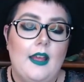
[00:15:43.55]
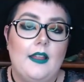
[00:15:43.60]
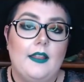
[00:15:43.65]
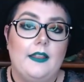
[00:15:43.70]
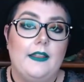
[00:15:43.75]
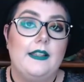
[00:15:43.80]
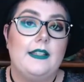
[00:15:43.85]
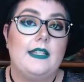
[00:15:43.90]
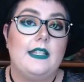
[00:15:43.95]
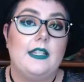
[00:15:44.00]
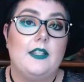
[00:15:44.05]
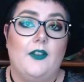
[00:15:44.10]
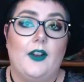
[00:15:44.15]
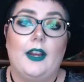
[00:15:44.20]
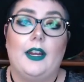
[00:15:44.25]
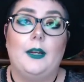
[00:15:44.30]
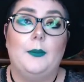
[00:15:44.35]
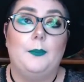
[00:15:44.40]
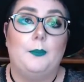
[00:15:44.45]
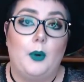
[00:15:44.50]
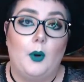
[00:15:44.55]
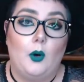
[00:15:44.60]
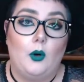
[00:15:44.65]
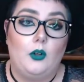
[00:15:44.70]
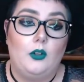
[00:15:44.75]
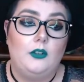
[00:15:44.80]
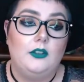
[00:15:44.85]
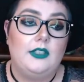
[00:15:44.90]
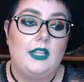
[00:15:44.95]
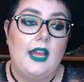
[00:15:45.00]
This is very
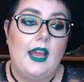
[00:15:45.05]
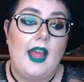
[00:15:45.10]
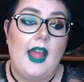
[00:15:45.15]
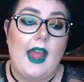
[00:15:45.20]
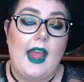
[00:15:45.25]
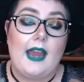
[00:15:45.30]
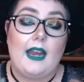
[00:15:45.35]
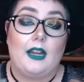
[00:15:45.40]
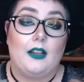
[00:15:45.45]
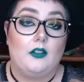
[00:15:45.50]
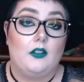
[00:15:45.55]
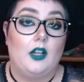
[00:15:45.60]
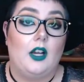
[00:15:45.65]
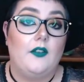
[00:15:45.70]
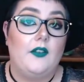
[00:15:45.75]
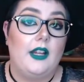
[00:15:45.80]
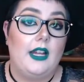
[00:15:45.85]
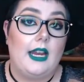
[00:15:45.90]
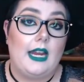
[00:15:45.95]
bold, and I love it,